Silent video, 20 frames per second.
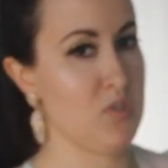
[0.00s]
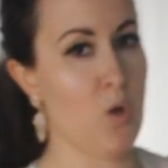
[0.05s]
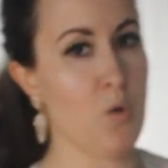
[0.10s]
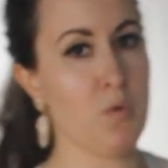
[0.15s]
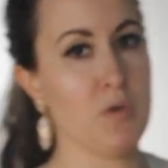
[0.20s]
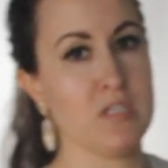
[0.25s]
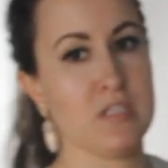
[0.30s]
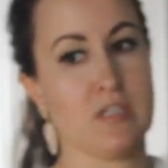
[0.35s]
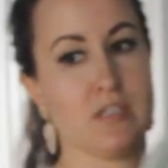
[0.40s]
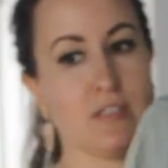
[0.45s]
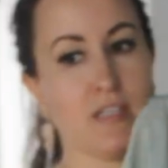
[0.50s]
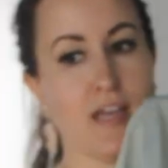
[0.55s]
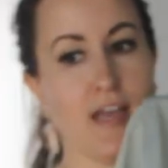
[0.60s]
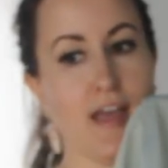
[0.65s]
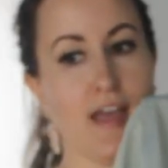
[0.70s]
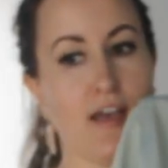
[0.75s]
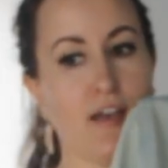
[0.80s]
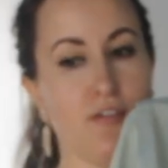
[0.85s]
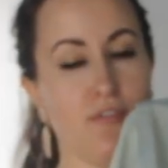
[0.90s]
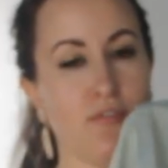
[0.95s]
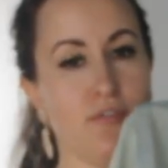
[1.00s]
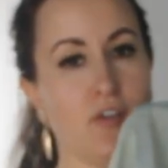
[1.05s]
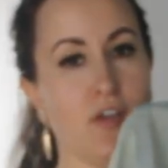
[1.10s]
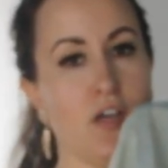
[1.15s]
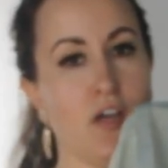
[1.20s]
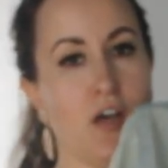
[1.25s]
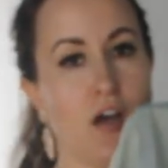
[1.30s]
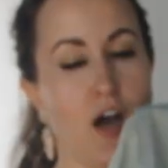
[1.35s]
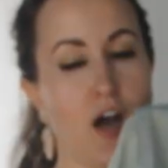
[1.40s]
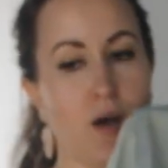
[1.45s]
always good to have.
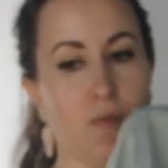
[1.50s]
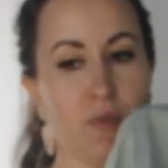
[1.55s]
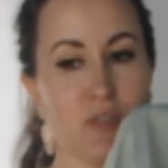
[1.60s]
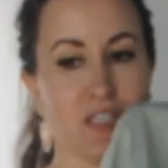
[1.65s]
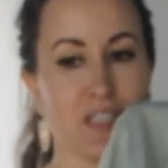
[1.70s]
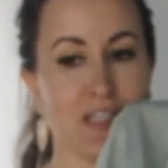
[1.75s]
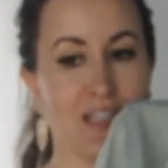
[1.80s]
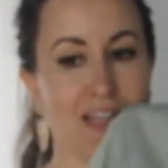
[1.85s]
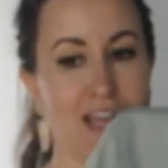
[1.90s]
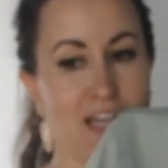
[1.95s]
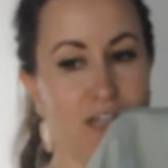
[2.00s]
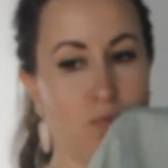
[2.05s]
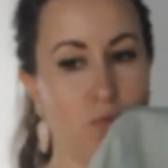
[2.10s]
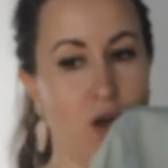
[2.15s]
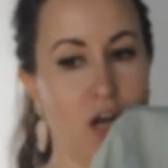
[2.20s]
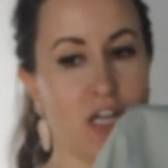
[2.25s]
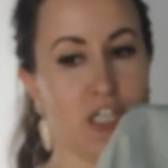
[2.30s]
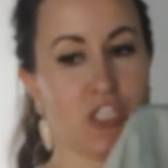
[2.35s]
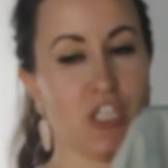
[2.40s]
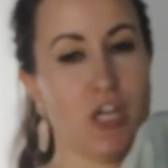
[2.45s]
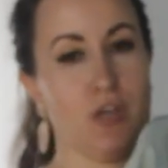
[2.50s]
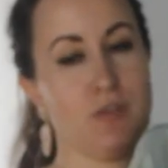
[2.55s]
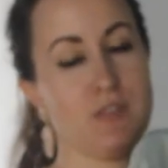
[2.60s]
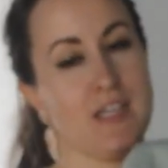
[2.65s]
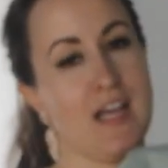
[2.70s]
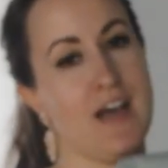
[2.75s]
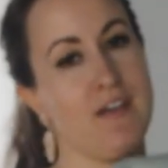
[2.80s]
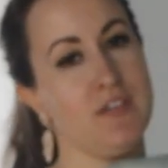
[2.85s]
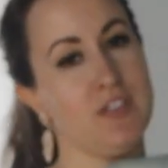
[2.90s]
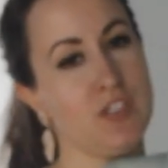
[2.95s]
Uh, this is a light wash. I
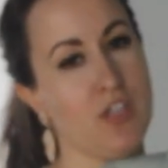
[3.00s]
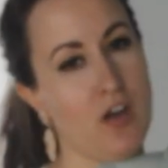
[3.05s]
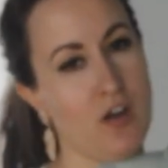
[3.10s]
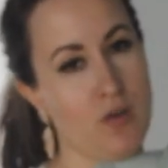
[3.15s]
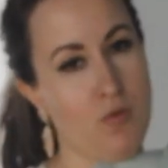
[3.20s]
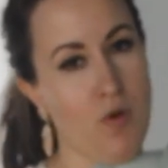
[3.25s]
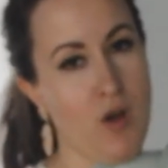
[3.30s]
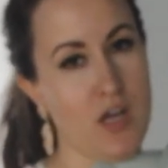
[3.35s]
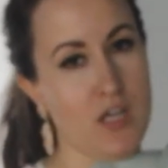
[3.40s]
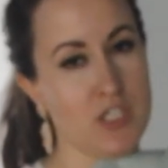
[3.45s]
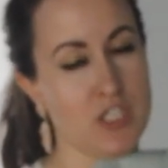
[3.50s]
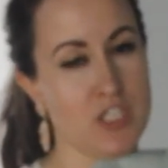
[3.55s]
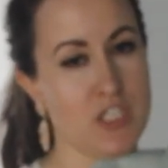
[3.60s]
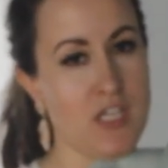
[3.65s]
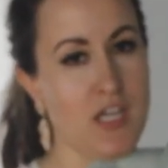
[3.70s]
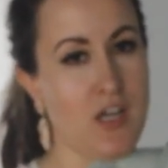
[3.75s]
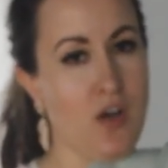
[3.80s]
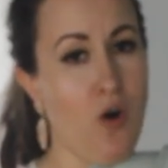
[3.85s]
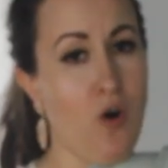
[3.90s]
also have a dark wash.